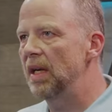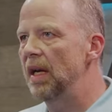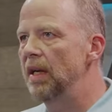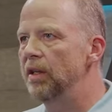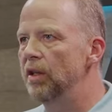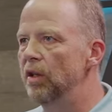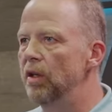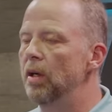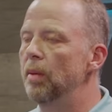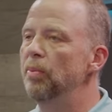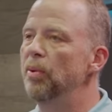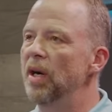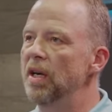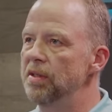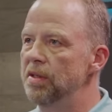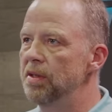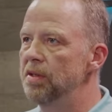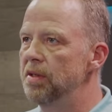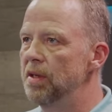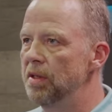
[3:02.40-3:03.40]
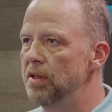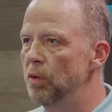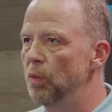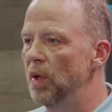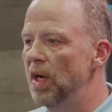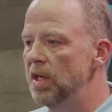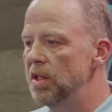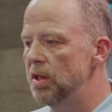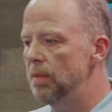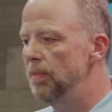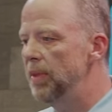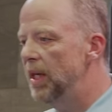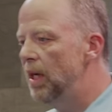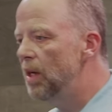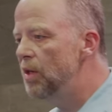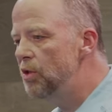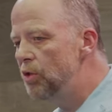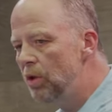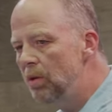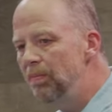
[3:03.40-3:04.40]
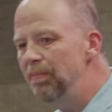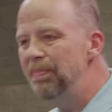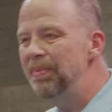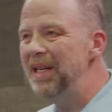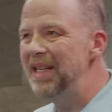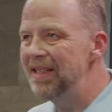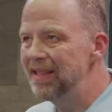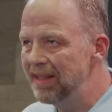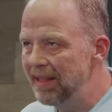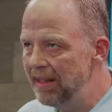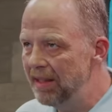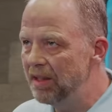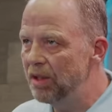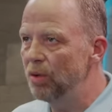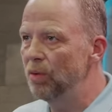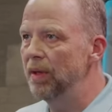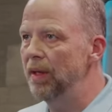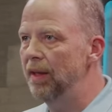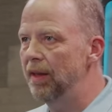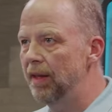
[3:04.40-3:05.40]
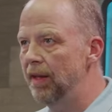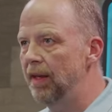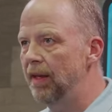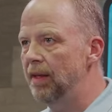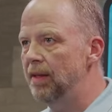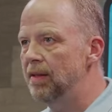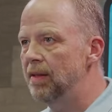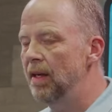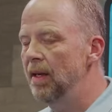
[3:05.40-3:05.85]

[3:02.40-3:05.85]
and you're in a pressure situation because you're busy doing things.